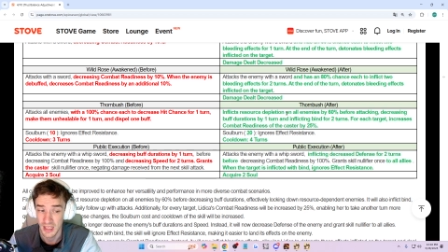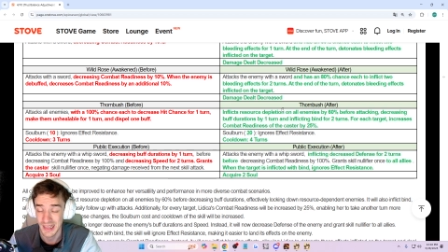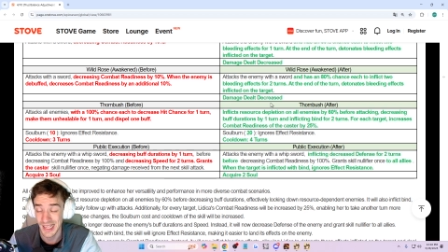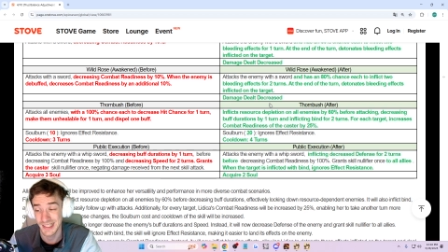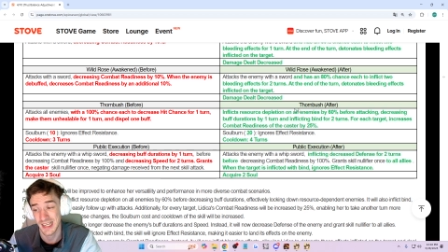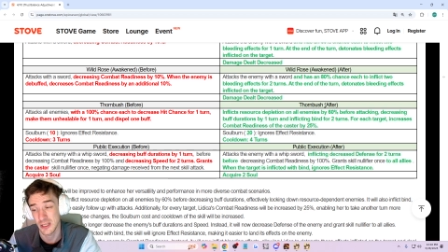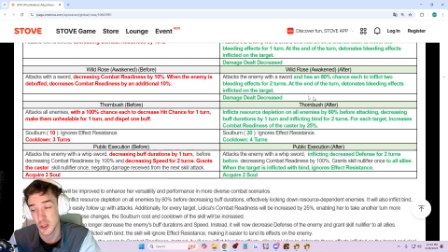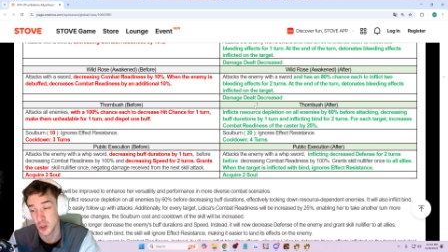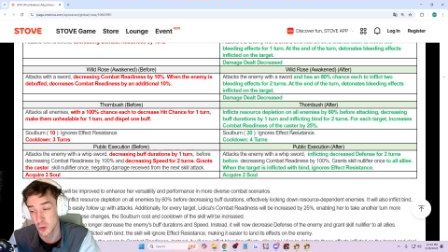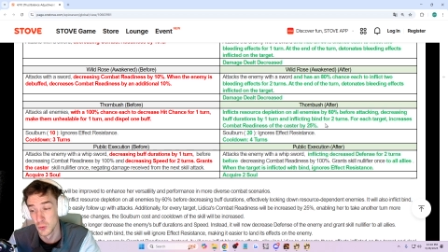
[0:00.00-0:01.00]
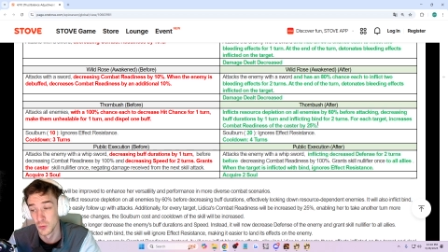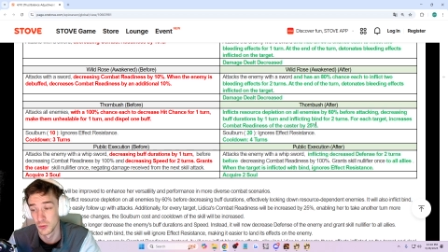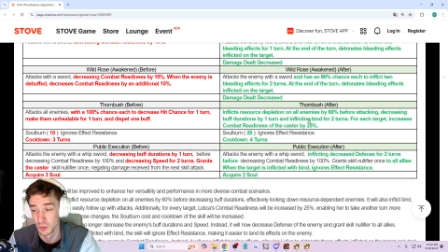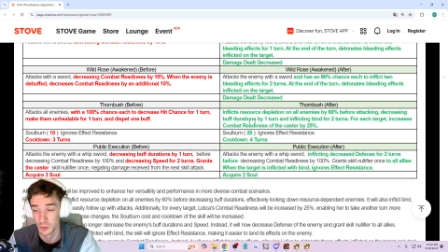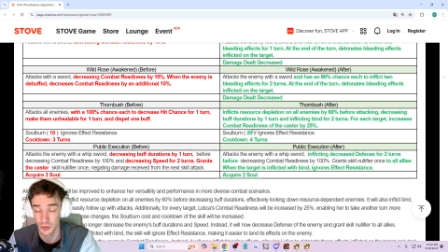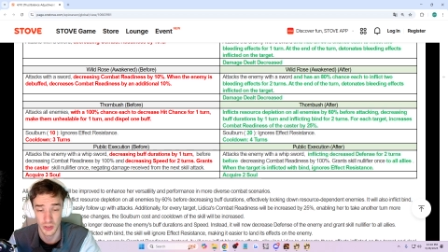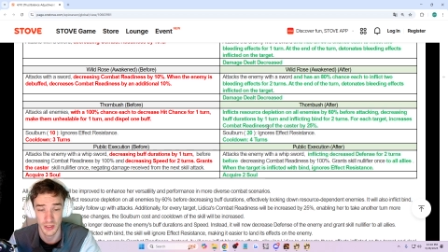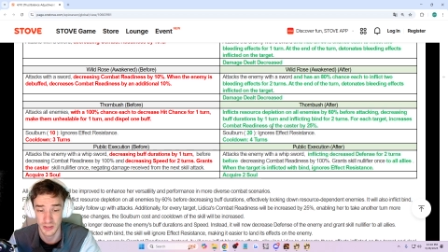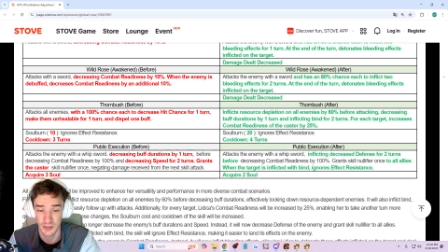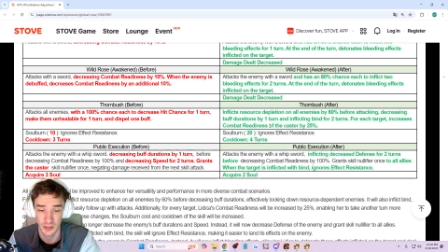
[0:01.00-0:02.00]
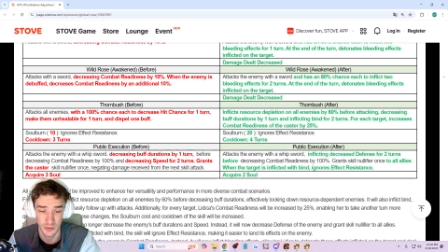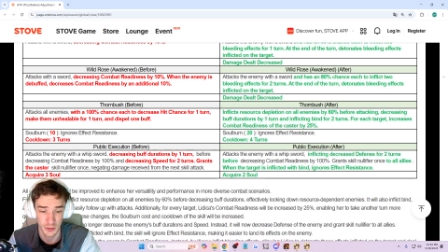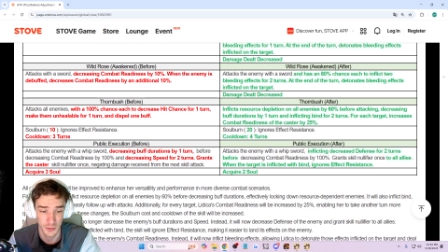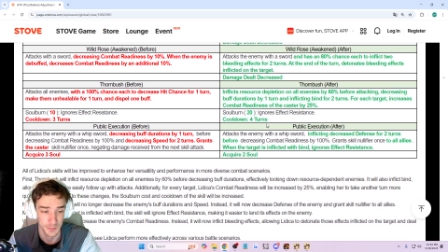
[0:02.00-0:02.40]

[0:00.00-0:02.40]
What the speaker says: That's a huge boost on the skill too.